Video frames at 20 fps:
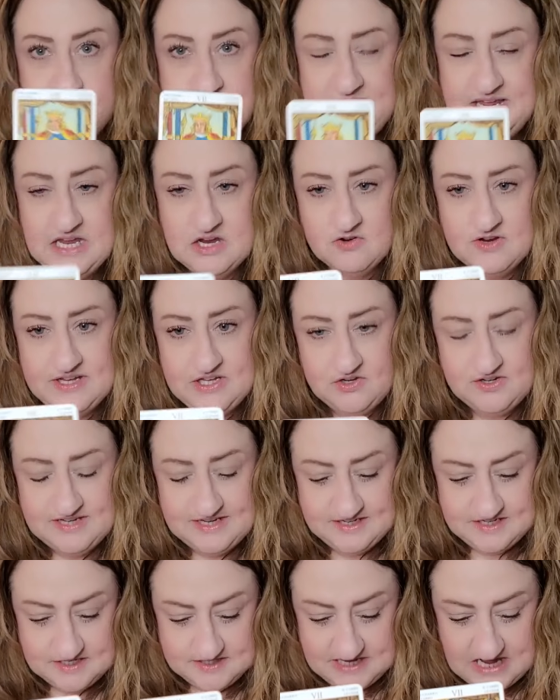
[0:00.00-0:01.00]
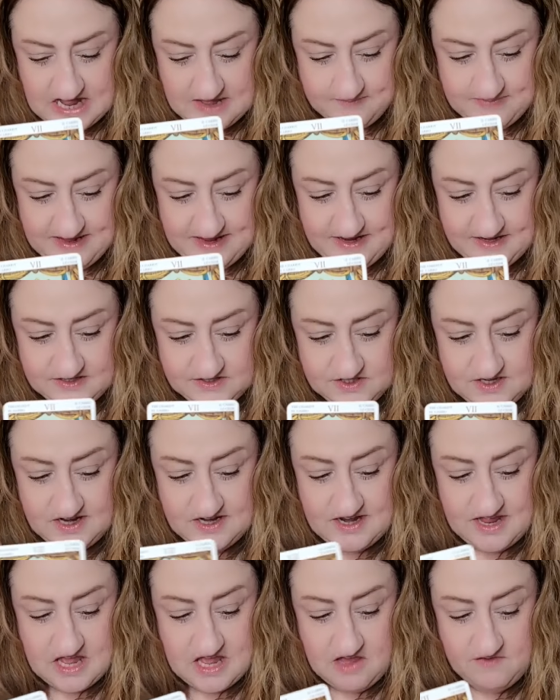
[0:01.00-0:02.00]
hearing you need to tap in
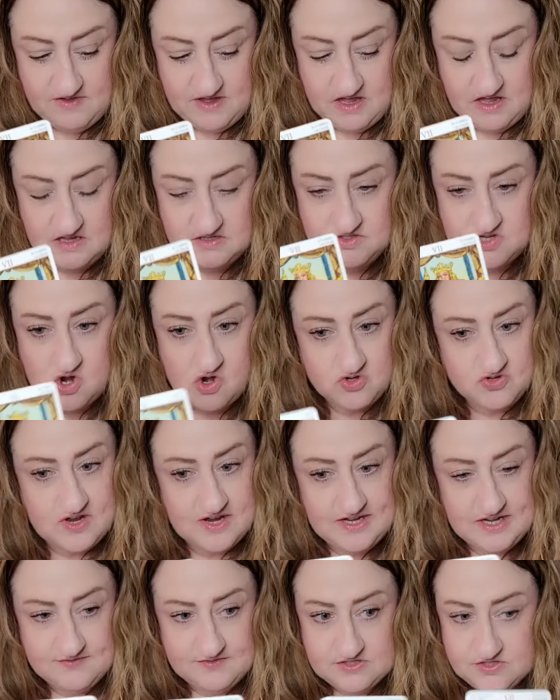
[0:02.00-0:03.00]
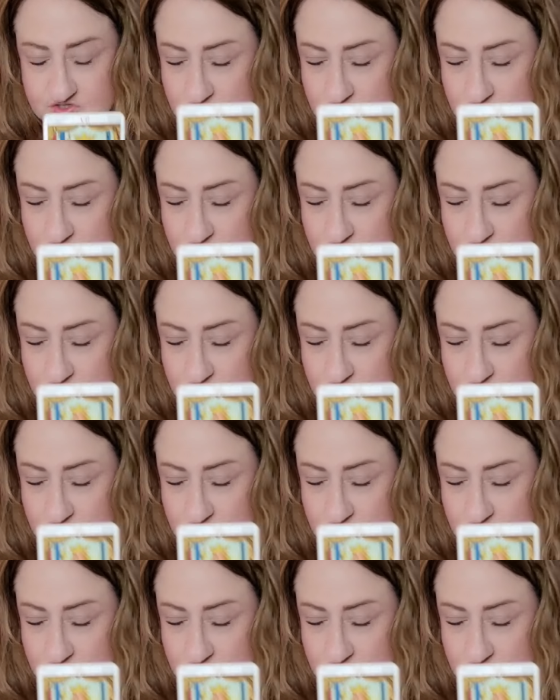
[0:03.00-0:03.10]
and have a dark night of the